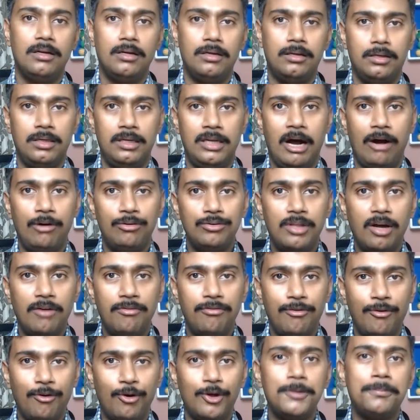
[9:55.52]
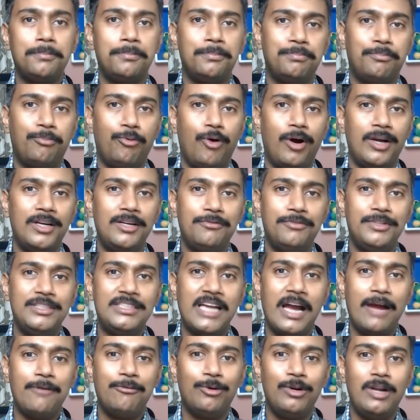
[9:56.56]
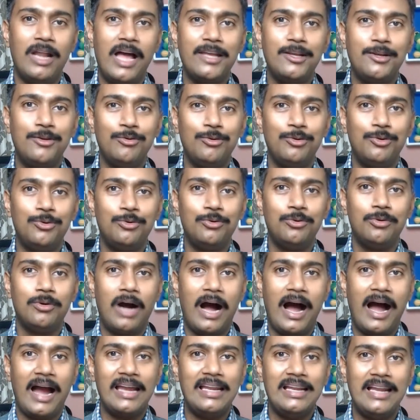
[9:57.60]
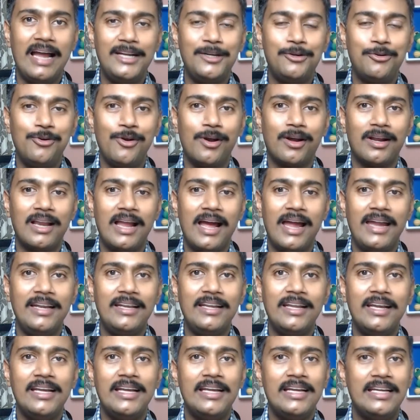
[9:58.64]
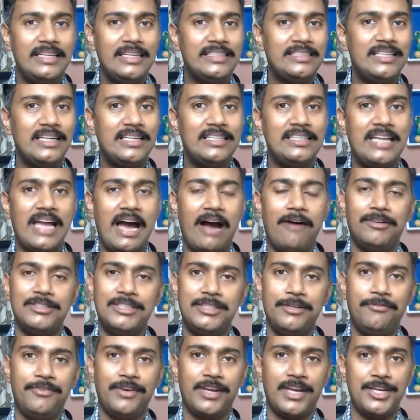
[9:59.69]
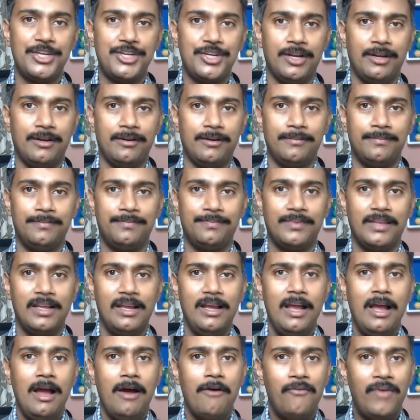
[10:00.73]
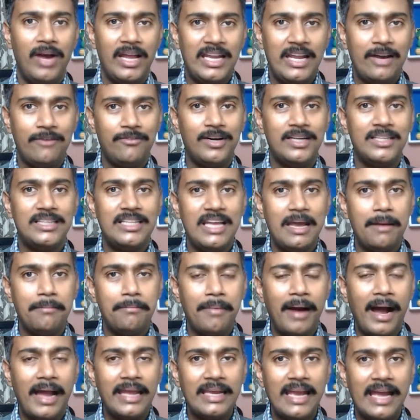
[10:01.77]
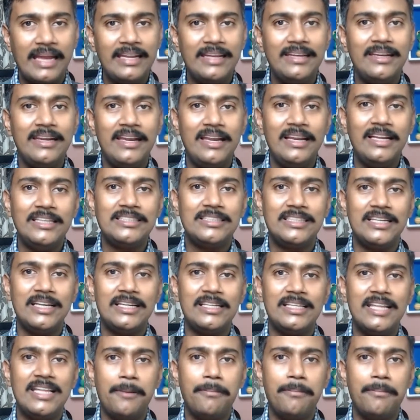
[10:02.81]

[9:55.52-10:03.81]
Now the fourth point which I would like you to highlight to your client is the diversification. Whenever they are buying any real estate, they are